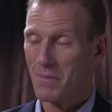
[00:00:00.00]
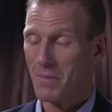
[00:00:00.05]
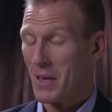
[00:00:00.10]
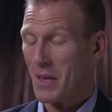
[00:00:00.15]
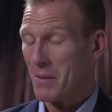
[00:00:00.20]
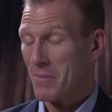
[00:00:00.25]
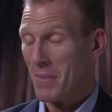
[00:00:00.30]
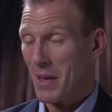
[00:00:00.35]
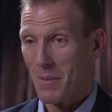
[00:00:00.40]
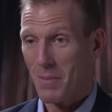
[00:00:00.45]

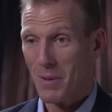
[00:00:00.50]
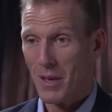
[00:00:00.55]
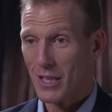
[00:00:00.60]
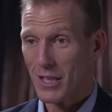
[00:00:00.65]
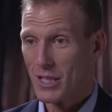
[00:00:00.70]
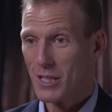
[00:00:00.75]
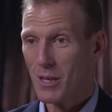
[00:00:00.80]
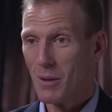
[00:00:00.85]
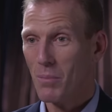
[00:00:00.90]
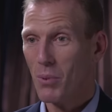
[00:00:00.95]
maybe
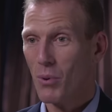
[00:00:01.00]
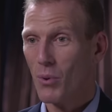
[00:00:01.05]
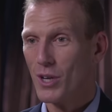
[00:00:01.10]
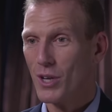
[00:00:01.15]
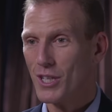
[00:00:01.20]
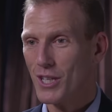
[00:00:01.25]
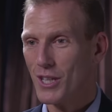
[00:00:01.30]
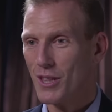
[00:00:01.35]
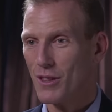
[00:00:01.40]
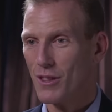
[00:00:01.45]
at some
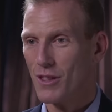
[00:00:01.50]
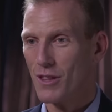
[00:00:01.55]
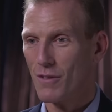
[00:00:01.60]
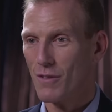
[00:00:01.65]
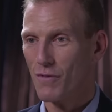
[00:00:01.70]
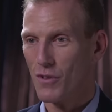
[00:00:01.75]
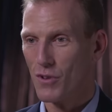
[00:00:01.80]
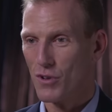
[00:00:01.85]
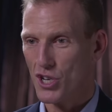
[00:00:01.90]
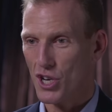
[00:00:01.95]
point in the
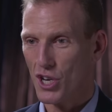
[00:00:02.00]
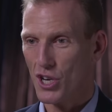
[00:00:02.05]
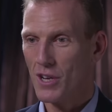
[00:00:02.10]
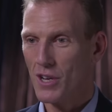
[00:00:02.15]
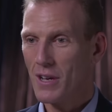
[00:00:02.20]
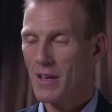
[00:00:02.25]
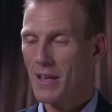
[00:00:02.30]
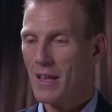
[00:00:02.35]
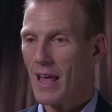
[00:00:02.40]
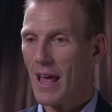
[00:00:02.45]
future
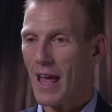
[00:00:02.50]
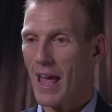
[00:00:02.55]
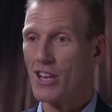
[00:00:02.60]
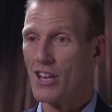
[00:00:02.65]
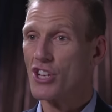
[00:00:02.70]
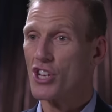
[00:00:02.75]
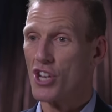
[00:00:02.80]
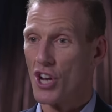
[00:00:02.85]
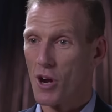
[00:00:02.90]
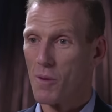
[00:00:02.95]

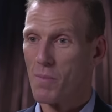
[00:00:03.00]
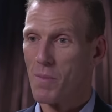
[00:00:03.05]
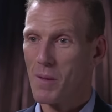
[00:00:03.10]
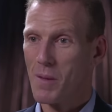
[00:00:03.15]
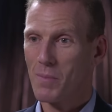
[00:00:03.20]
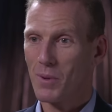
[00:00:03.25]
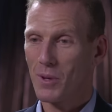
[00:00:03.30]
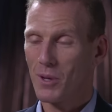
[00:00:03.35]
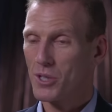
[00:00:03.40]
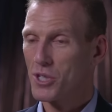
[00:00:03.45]
engineer
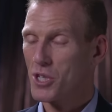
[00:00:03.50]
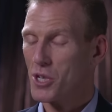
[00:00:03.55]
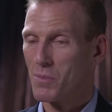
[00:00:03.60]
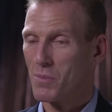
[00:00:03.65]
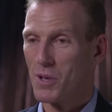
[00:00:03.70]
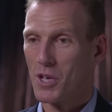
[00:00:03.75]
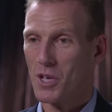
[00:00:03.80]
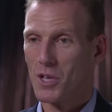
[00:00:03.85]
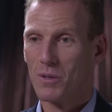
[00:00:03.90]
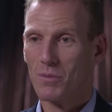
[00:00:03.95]
people to
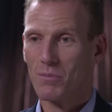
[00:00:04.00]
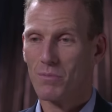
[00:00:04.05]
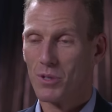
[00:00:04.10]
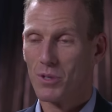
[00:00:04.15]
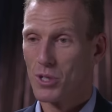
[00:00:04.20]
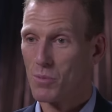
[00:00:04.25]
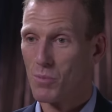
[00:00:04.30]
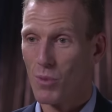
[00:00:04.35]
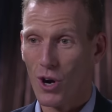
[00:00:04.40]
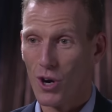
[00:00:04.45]
be
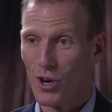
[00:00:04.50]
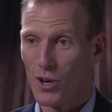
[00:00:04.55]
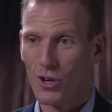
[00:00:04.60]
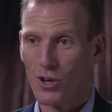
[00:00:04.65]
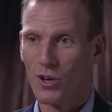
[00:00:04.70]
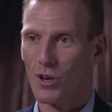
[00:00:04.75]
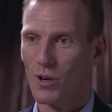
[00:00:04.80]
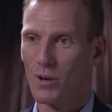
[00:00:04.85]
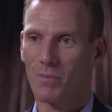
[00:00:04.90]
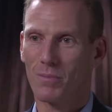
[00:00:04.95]
smarter
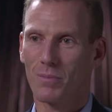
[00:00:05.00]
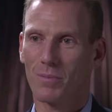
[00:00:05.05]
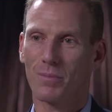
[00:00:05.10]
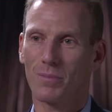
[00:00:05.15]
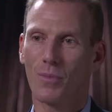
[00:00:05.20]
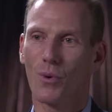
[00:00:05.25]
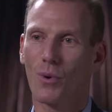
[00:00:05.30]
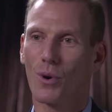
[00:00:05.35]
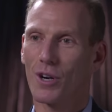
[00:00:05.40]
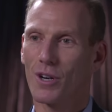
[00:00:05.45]
or
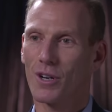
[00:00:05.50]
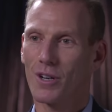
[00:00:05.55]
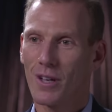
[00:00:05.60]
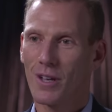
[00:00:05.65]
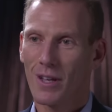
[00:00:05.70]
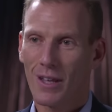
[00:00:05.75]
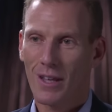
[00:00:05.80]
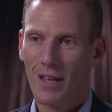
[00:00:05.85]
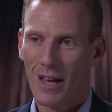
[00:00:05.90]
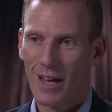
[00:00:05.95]
more
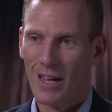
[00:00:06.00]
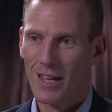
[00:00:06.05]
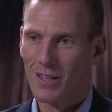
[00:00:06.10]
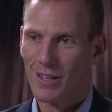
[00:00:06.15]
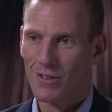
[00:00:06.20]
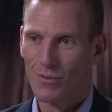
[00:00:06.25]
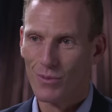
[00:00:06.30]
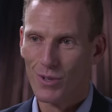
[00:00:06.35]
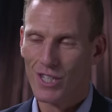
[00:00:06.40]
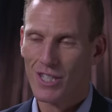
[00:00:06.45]

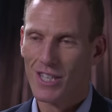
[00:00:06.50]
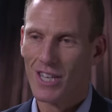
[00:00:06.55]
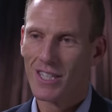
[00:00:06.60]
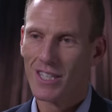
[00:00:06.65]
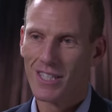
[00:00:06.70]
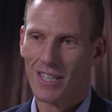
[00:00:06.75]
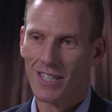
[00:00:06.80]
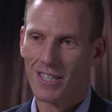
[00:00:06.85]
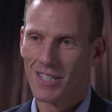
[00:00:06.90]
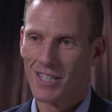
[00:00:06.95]

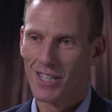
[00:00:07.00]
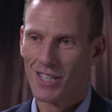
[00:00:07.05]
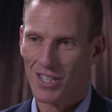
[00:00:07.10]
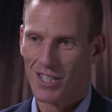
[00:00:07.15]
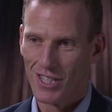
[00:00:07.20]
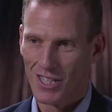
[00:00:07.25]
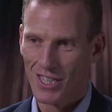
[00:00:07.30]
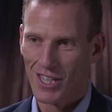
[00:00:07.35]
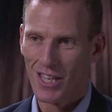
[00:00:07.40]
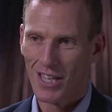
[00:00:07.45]
resistant to
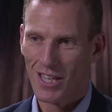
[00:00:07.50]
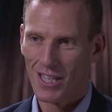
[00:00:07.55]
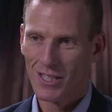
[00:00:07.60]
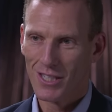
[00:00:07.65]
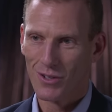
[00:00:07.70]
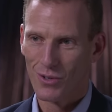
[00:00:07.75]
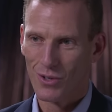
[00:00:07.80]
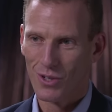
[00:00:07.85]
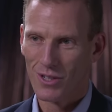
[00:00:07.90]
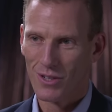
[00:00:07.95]
disease
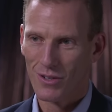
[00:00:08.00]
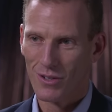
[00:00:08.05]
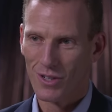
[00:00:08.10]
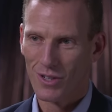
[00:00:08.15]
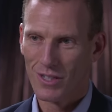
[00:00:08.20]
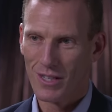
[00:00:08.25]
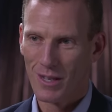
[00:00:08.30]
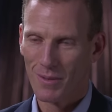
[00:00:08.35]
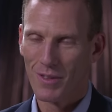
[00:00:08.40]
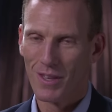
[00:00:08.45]
or
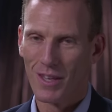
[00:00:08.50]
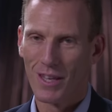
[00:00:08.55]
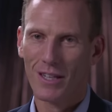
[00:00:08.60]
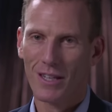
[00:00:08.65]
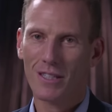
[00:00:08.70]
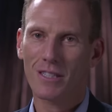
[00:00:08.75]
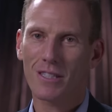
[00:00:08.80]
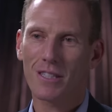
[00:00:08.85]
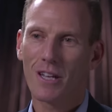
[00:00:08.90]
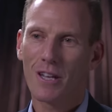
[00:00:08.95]
something
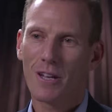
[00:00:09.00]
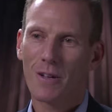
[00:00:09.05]
else.